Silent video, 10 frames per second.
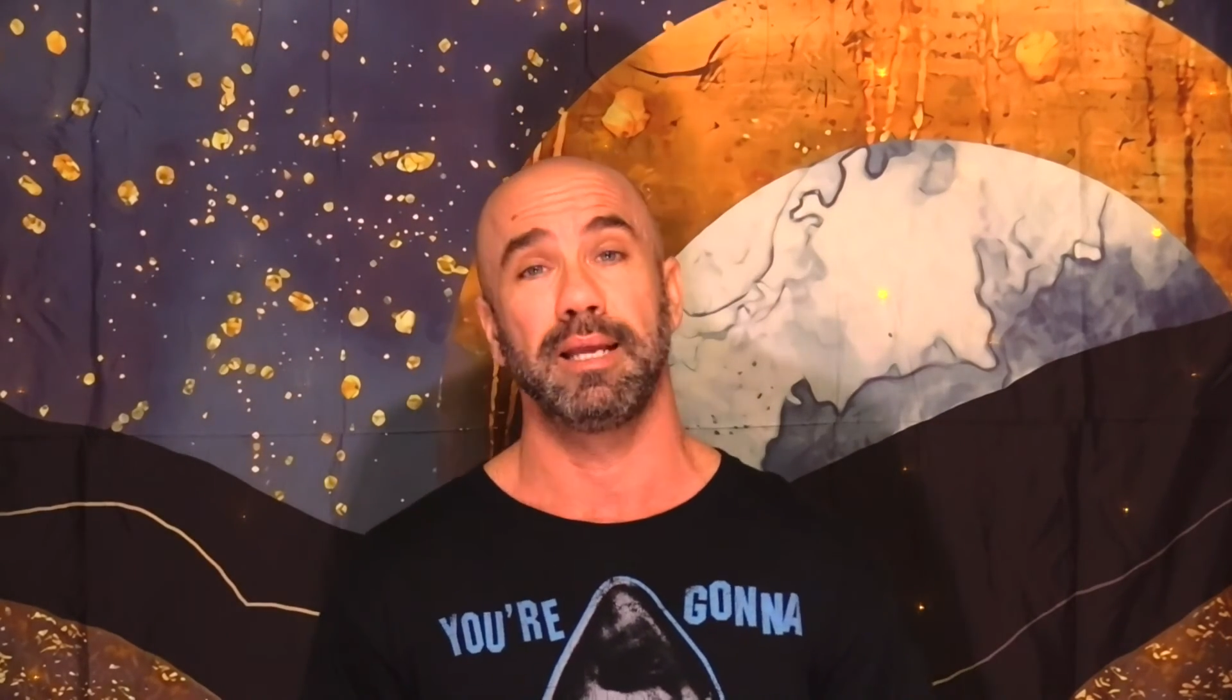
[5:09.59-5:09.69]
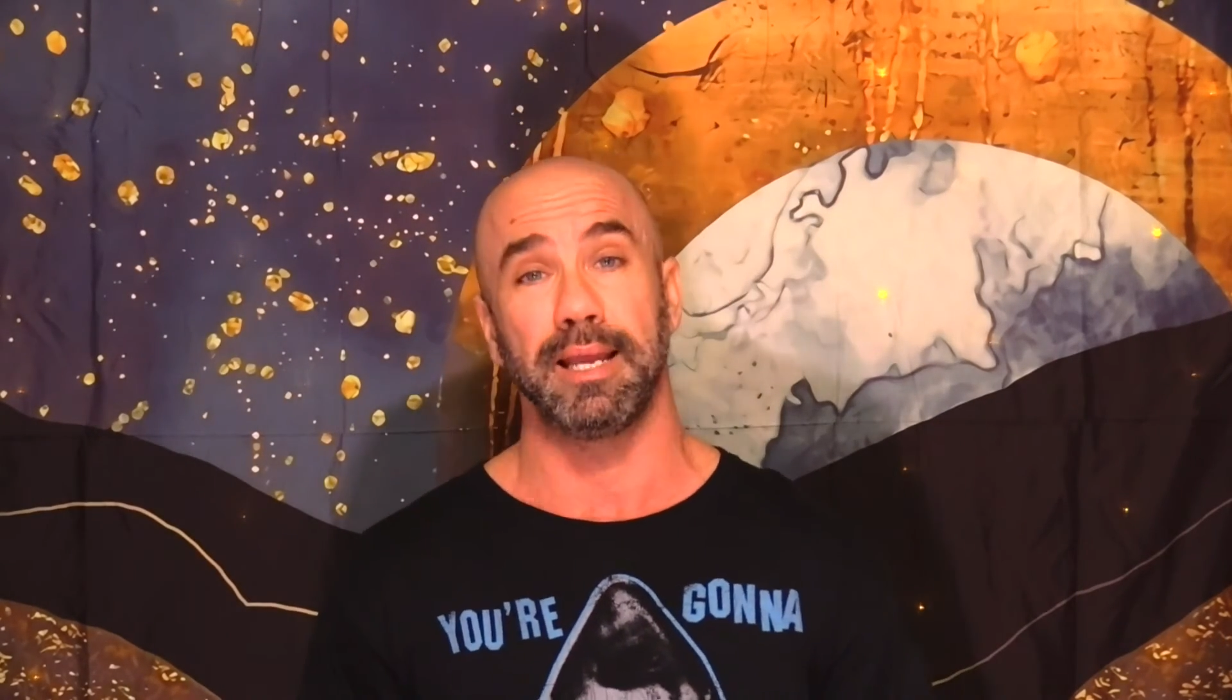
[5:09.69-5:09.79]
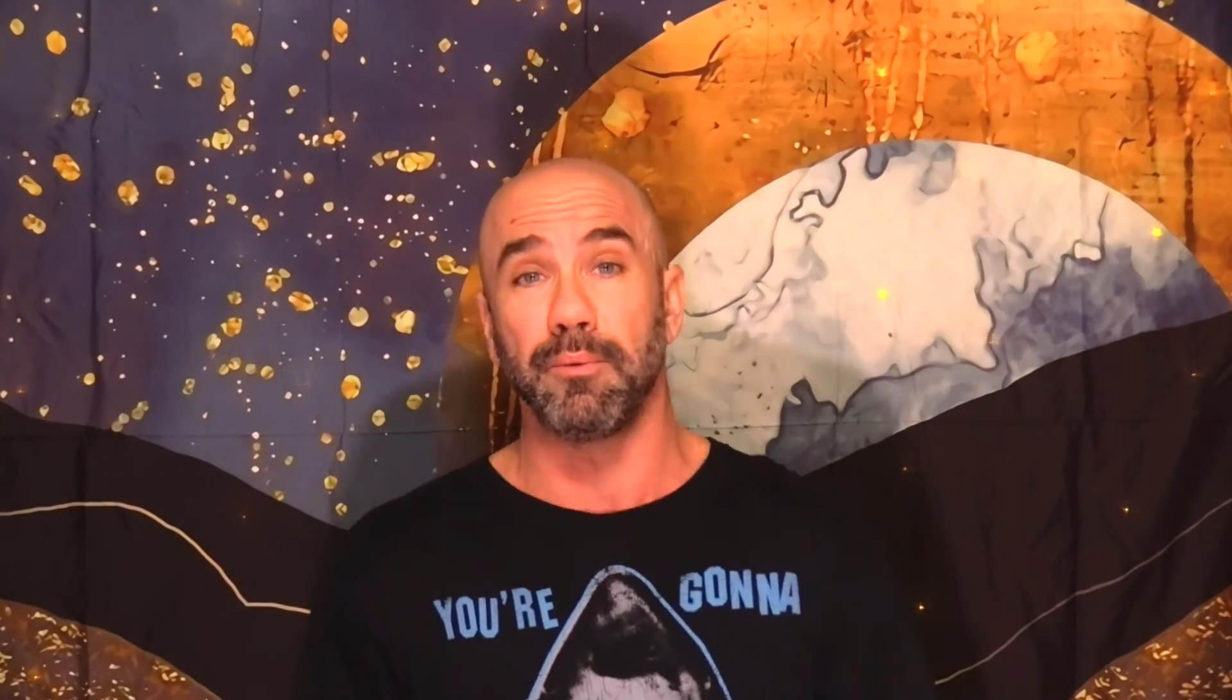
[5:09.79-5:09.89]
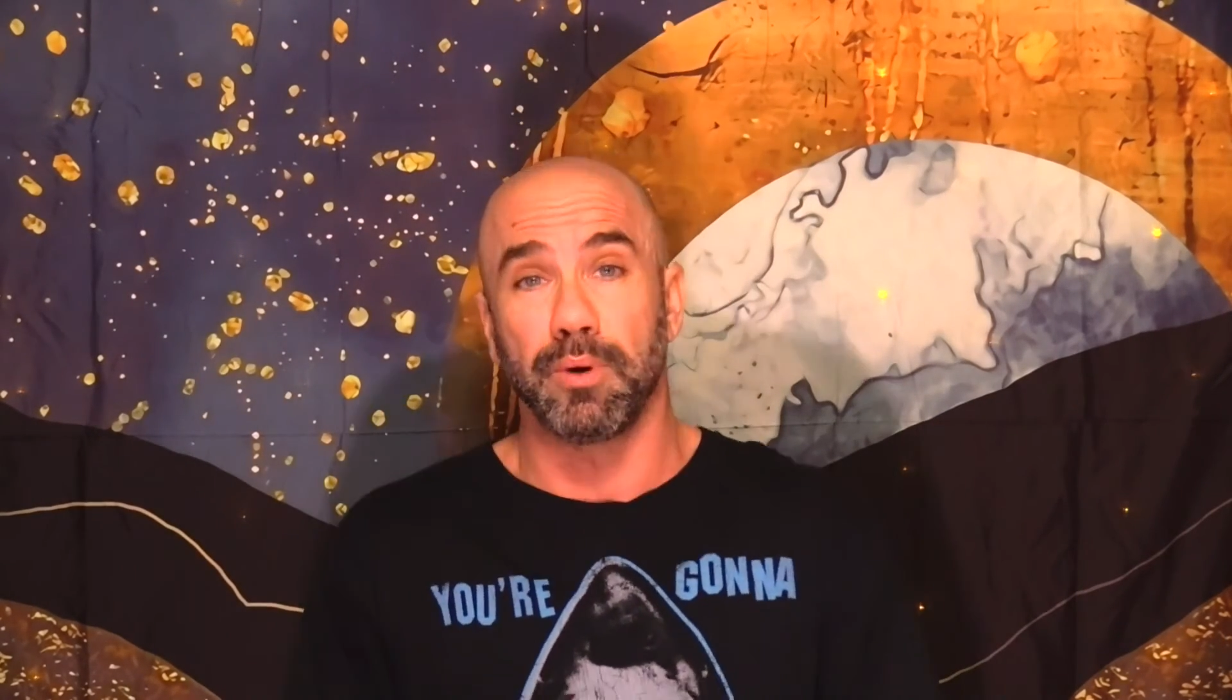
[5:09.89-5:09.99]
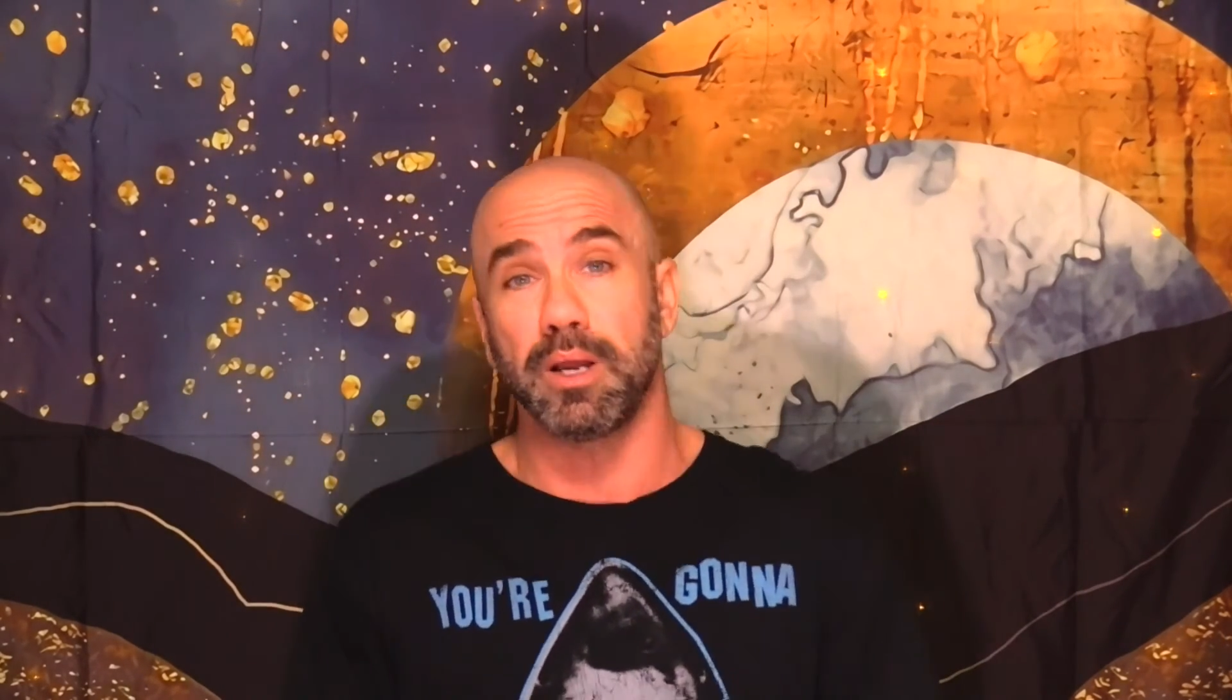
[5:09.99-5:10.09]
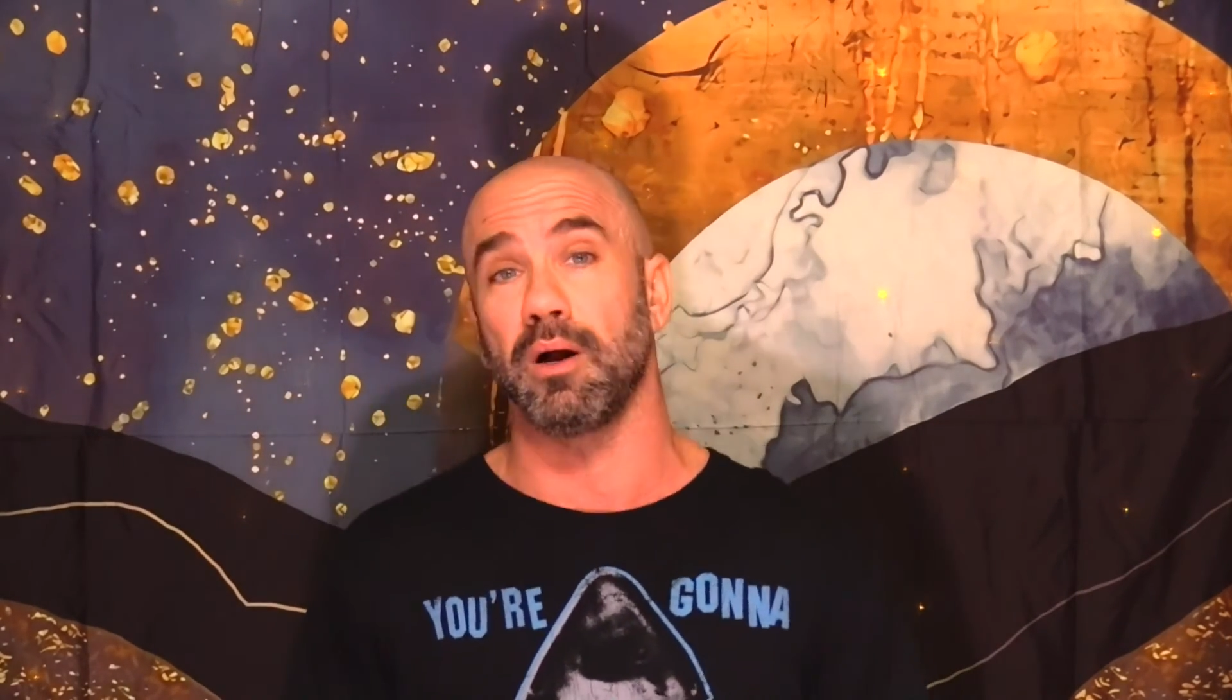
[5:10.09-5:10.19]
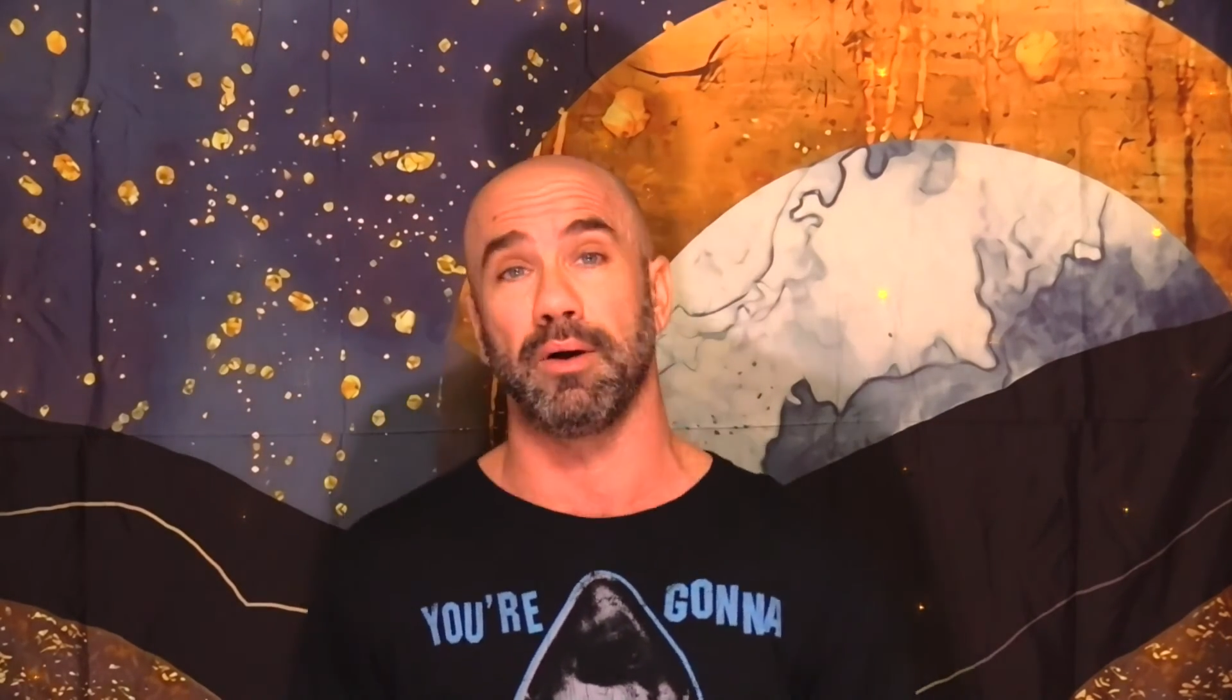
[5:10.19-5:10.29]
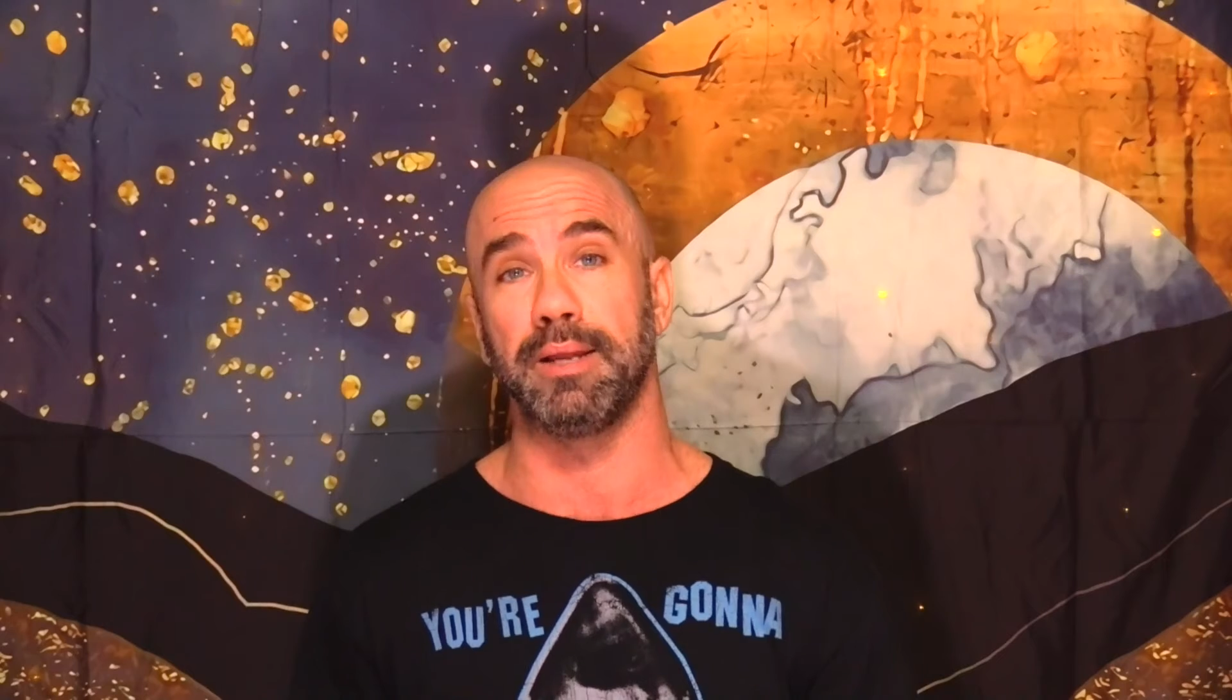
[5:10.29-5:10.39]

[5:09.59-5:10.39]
it will,